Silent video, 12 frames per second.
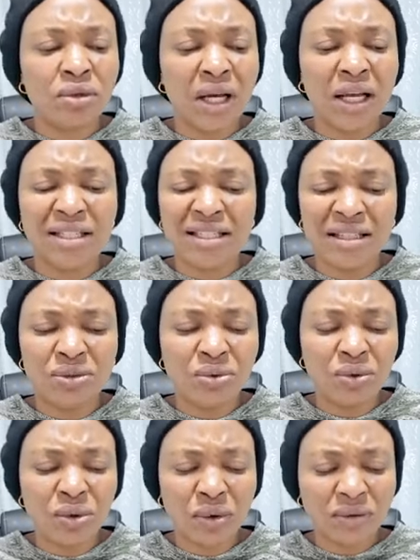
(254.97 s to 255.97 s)
As in, you
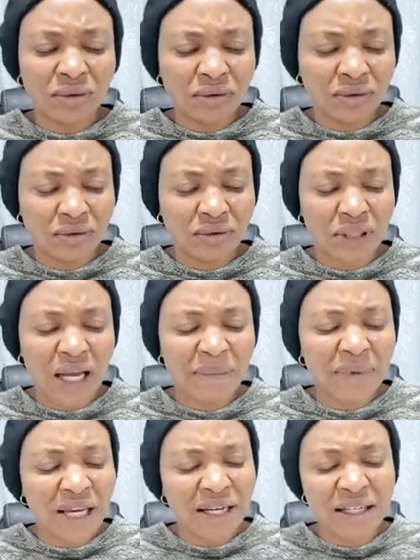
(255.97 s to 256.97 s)
know, I'm
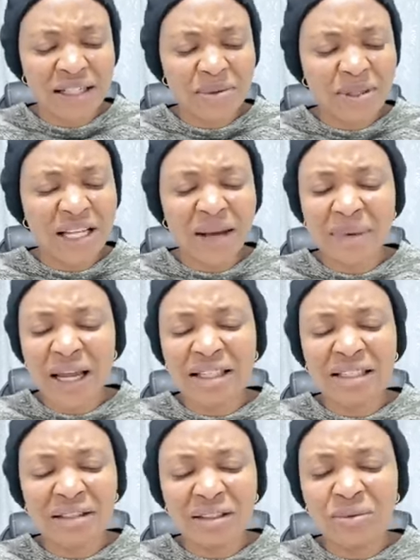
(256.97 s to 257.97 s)
hearing this and I'm
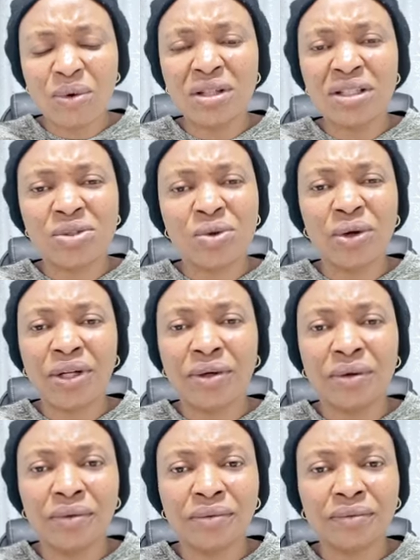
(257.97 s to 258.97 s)
like, what is going
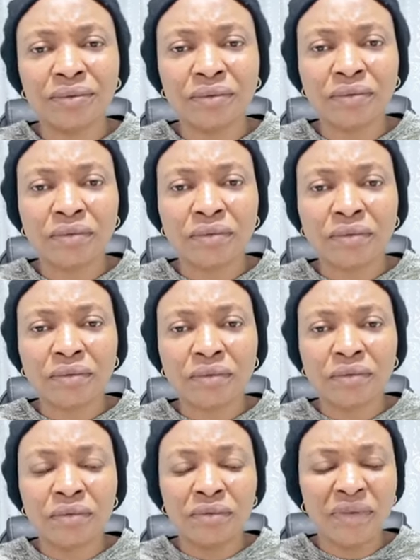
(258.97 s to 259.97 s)
on?
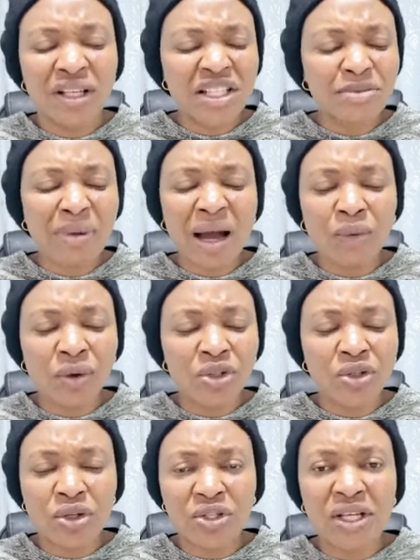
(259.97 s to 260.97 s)
This man
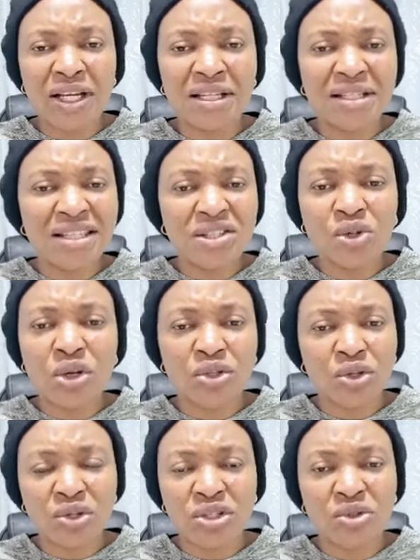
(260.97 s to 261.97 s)
was just there. This is
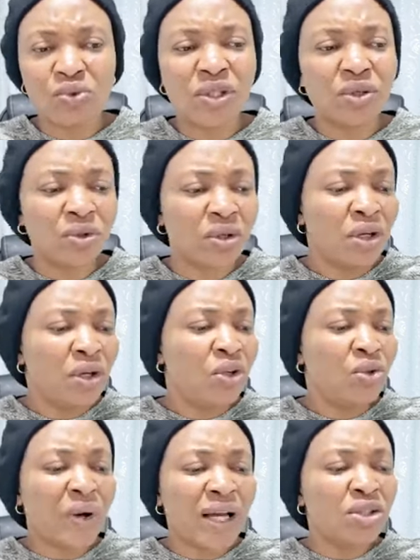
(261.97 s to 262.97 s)
just a situation.
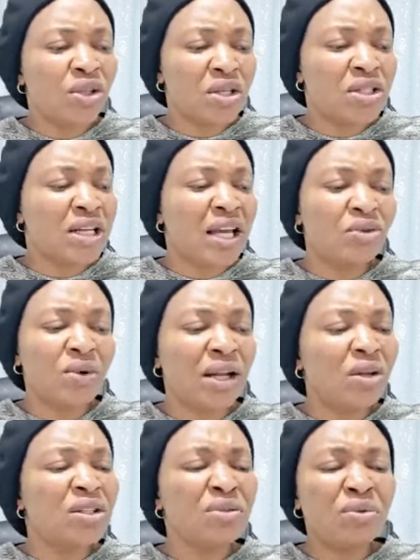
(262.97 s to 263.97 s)
You are just there. You are
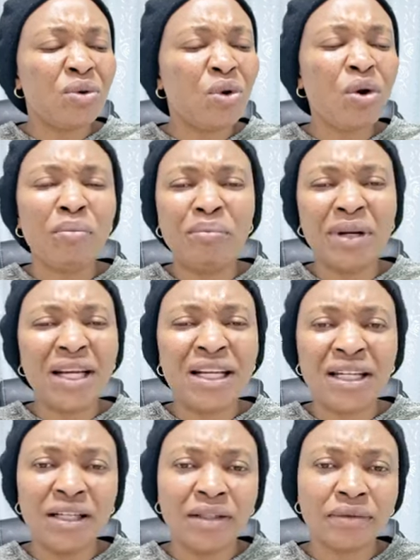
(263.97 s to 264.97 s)
not even
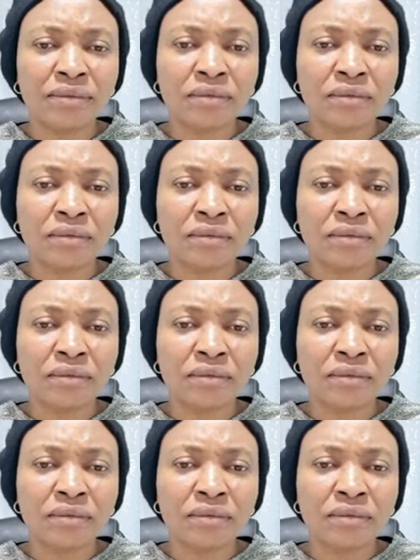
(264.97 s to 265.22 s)
complaining.